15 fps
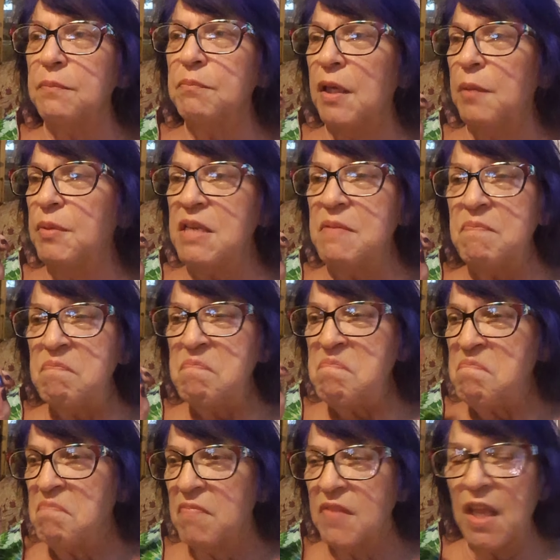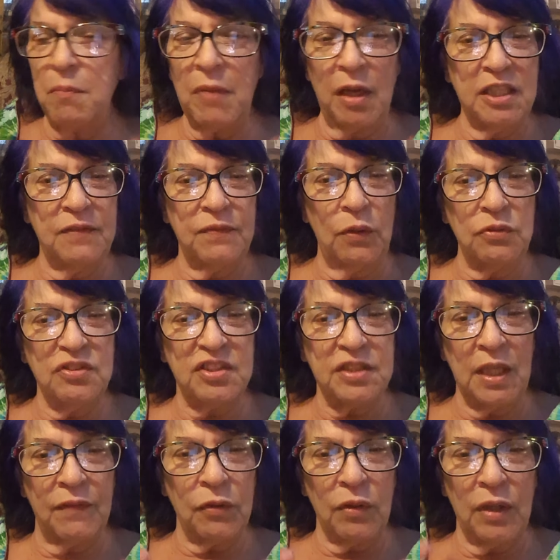Maybe they might devote
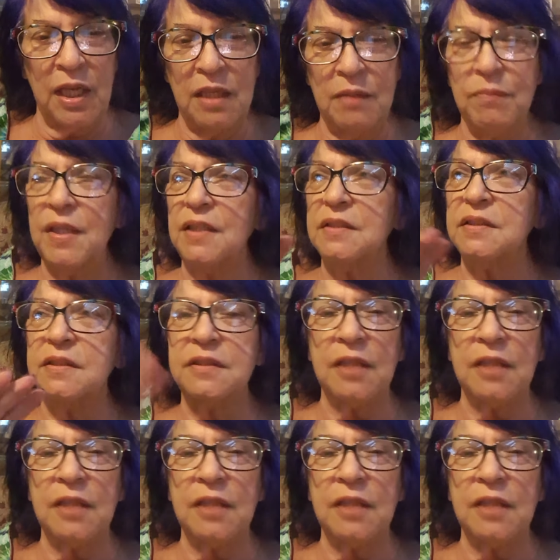7 or 8 minutes